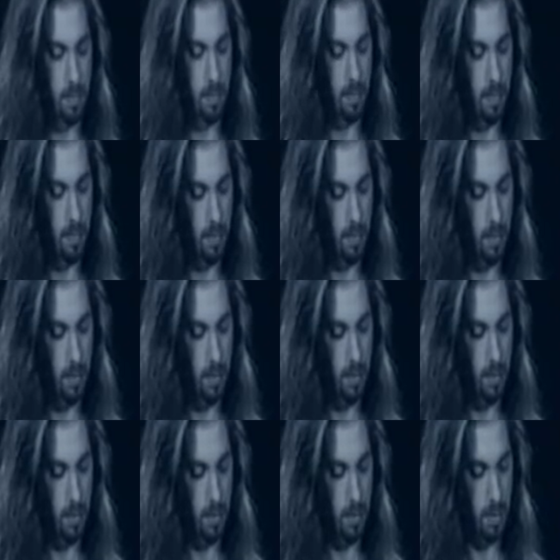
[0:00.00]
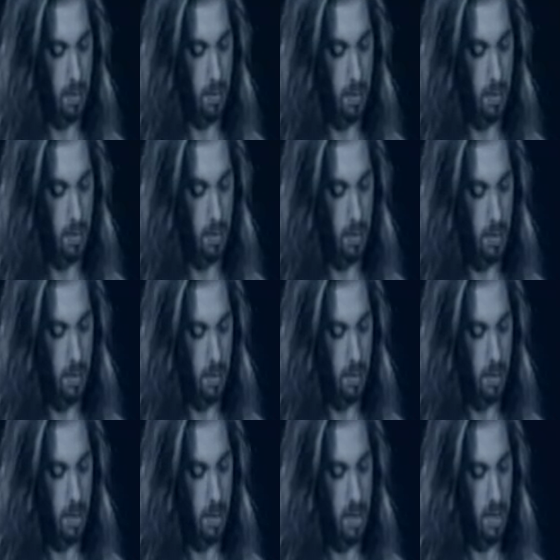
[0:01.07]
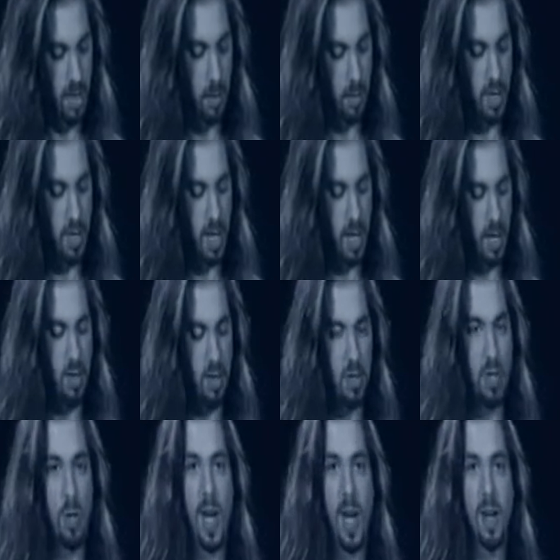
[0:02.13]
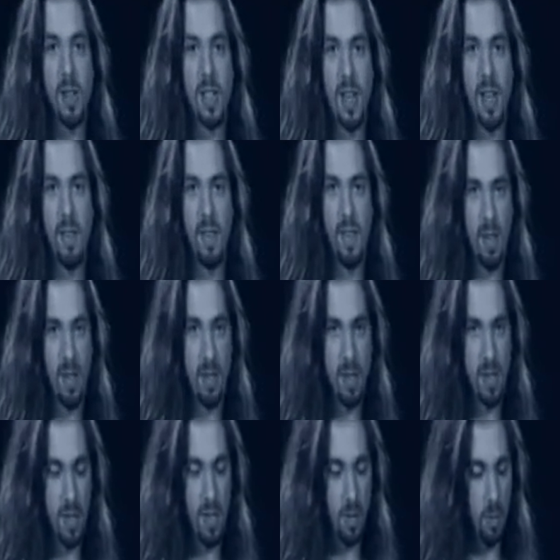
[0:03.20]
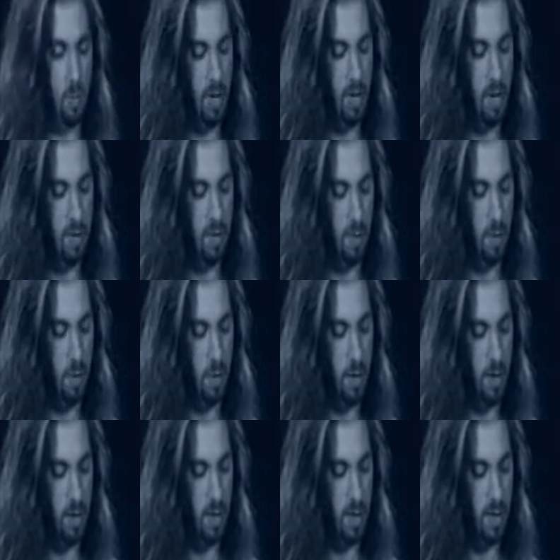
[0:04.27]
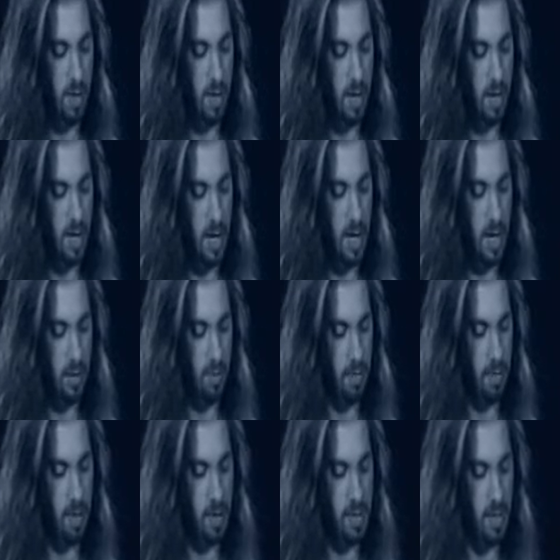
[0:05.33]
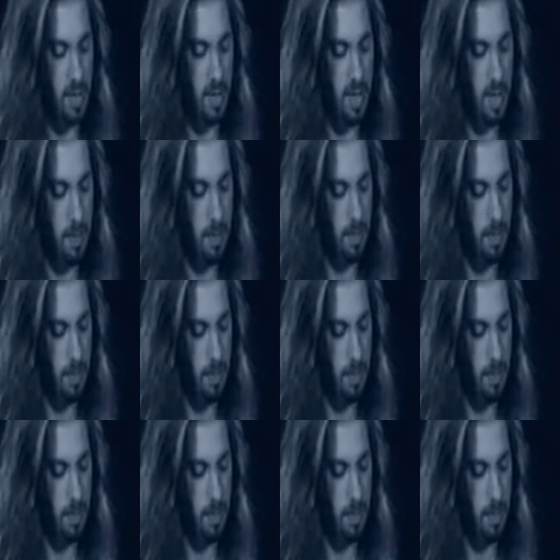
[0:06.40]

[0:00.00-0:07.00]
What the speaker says: Then we're taking your 2 outside fingers, 1 and 4, and reversing them.